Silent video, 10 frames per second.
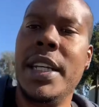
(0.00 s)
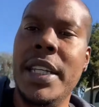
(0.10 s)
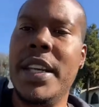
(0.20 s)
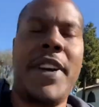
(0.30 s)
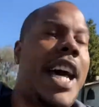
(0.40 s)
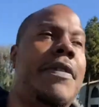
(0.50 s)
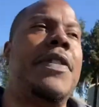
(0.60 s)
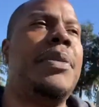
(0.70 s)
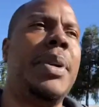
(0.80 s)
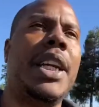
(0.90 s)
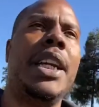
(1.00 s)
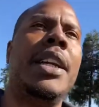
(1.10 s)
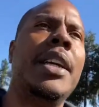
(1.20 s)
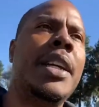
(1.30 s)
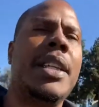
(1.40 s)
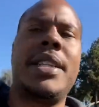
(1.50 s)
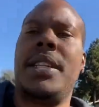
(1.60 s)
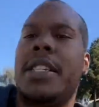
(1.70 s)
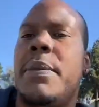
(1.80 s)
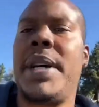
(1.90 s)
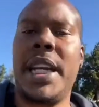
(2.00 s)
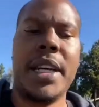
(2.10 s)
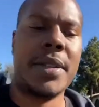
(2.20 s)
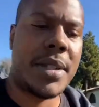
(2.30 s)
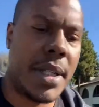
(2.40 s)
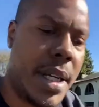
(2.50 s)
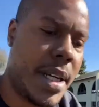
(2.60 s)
give half of the money to somebody else.